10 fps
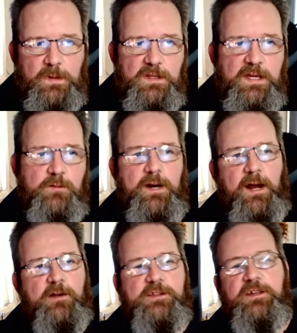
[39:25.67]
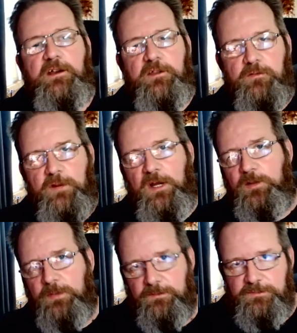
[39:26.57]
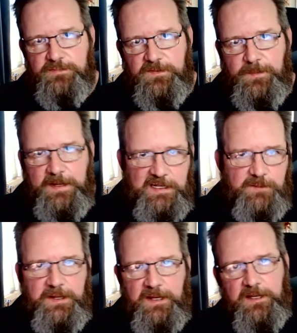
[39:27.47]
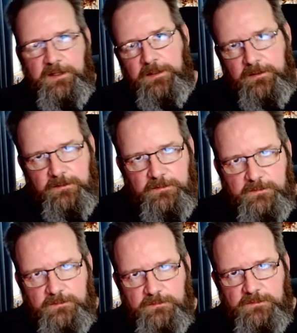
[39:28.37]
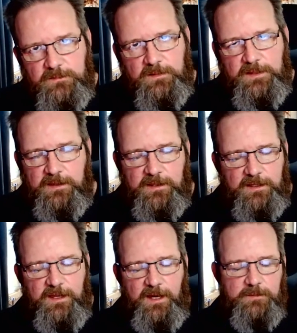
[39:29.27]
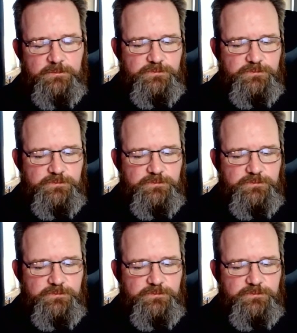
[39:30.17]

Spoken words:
that were outside of the realm of SpeedyBee and things like that,